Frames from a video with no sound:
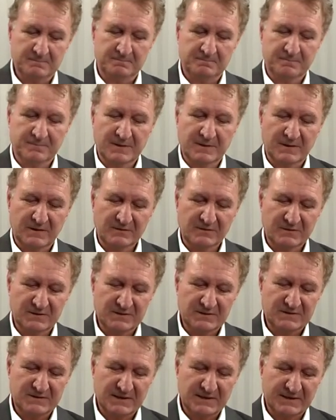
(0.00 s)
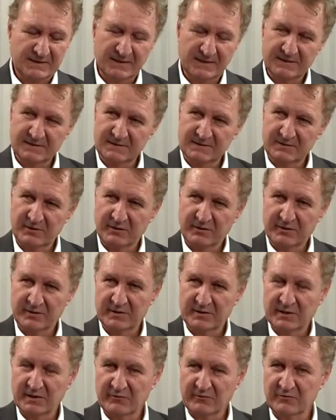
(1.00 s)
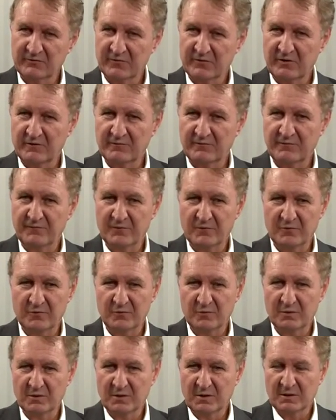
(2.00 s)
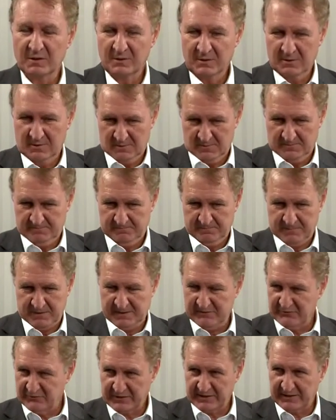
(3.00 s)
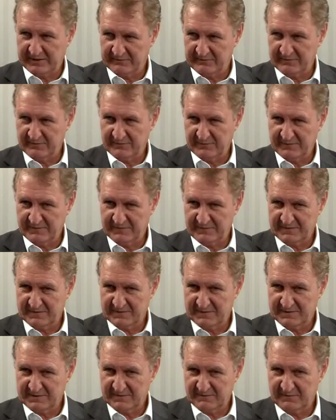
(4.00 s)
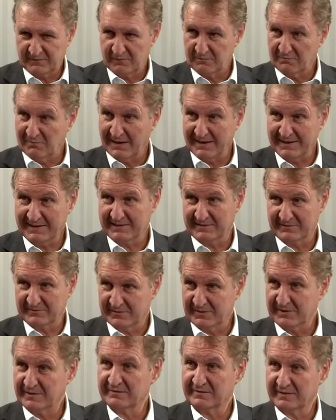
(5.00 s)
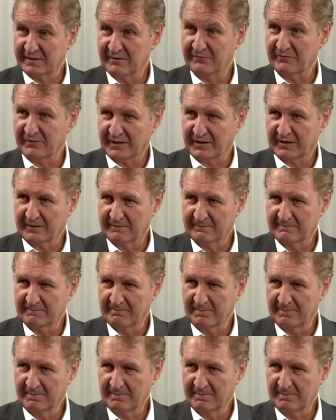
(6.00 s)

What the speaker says: Now, she's saying that, there are so few educational facilities for mining engineers in Africa.